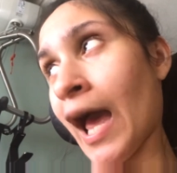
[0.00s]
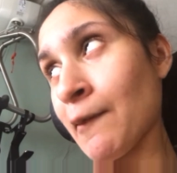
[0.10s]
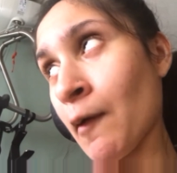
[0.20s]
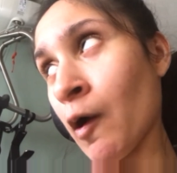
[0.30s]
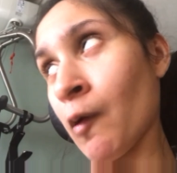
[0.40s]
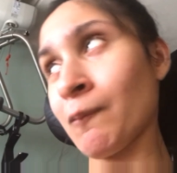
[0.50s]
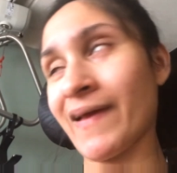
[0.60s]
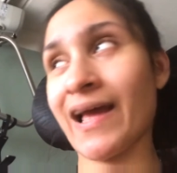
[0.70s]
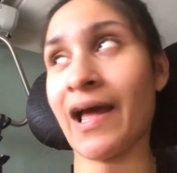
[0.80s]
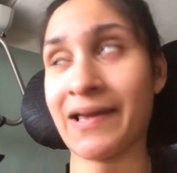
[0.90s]
I'm
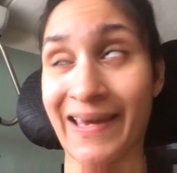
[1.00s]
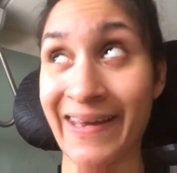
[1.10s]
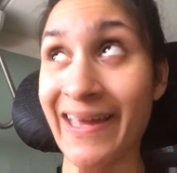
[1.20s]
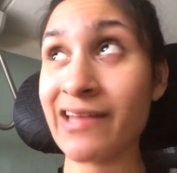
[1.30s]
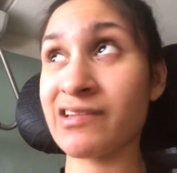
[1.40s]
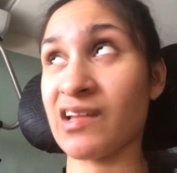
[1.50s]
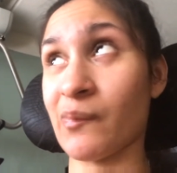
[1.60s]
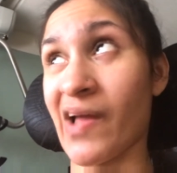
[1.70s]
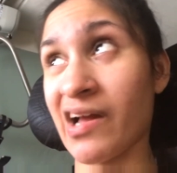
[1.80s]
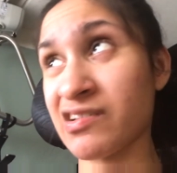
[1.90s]
hoping I can get
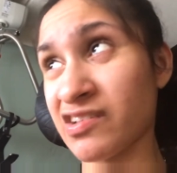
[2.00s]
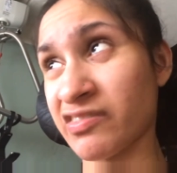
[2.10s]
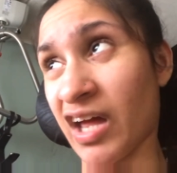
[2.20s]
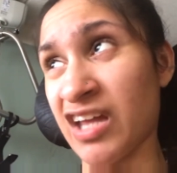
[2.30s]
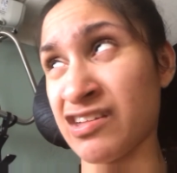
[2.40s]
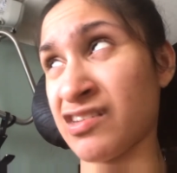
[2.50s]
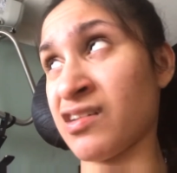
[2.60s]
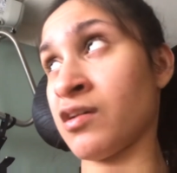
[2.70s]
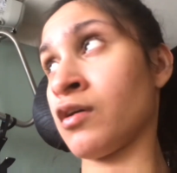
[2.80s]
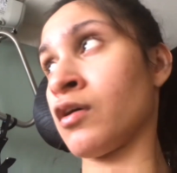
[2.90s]
some exercise